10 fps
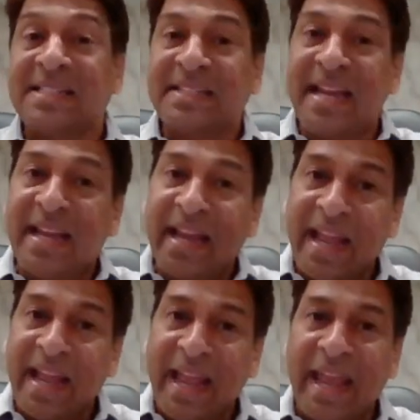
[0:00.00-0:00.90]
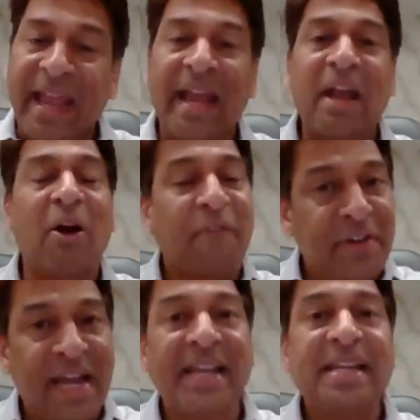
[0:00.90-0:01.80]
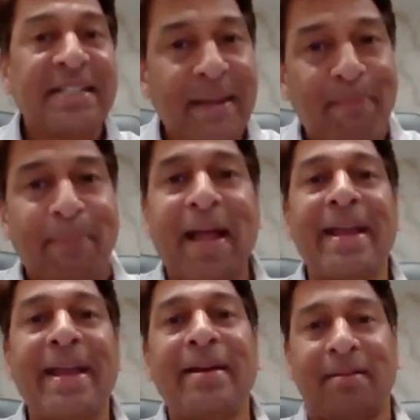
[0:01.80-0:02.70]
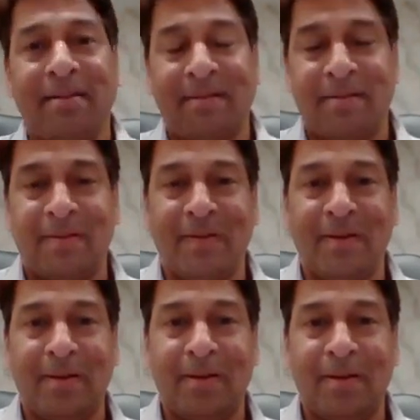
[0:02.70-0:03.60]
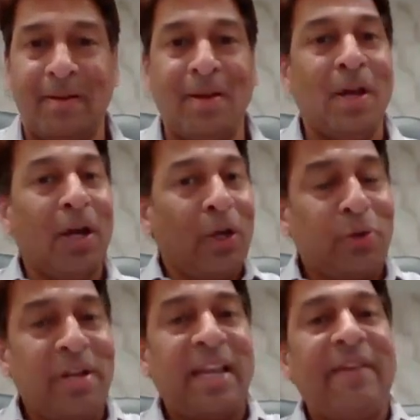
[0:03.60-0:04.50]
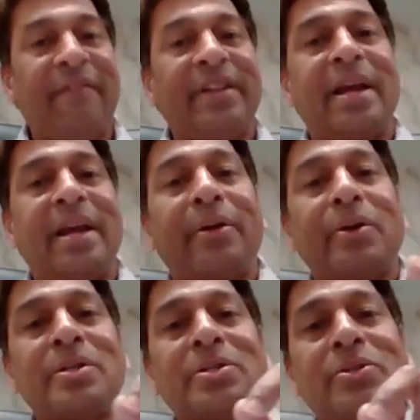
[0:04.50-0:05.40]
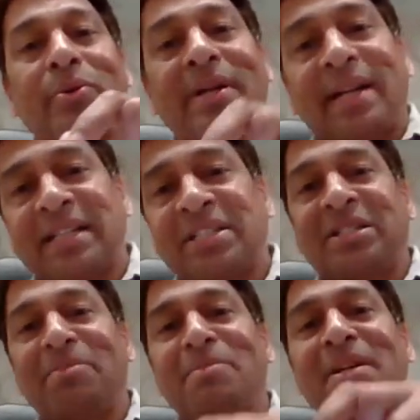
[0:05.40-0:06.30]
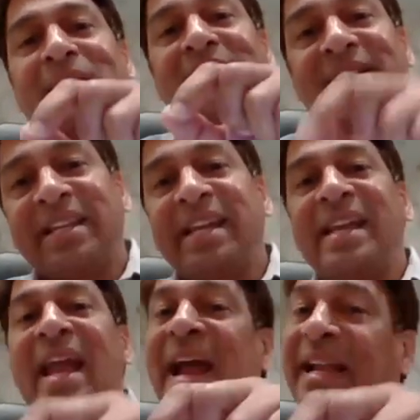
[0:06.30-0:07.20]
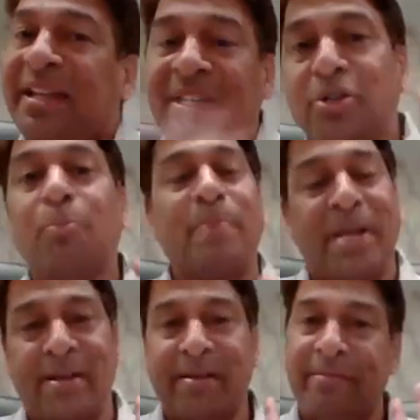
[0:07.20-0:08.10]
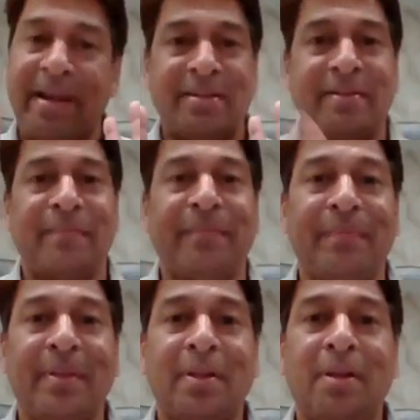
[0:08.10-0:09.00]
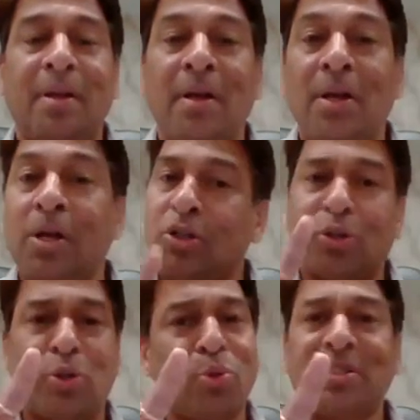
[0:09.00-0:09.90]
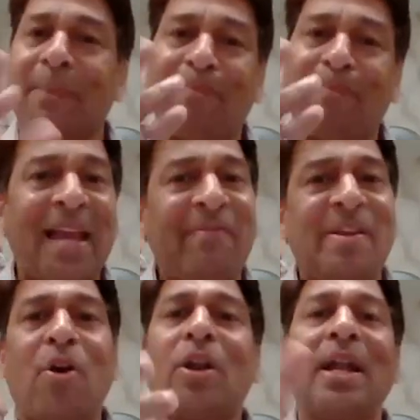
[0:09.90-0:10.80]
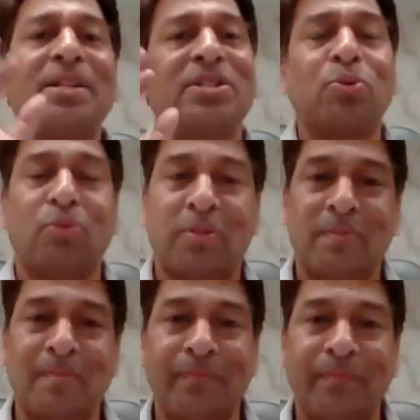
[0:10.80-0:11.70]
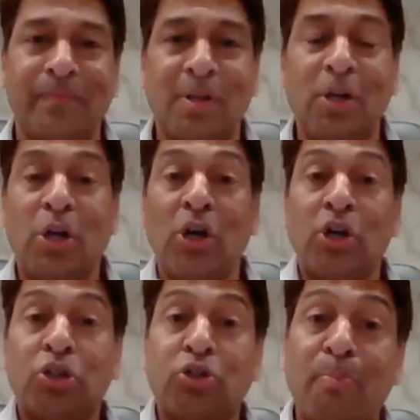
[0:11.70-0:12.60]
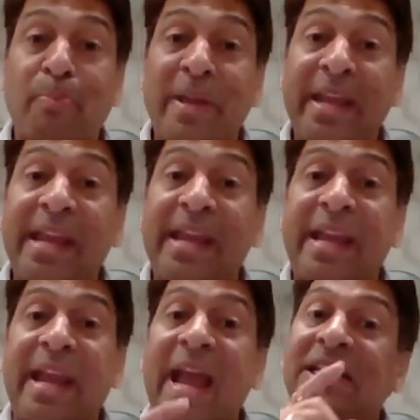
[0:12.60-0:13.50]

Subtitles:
asking A of Delhi supplier to deliver the goods to customer C at UP, right? So to supply, we all understood. So B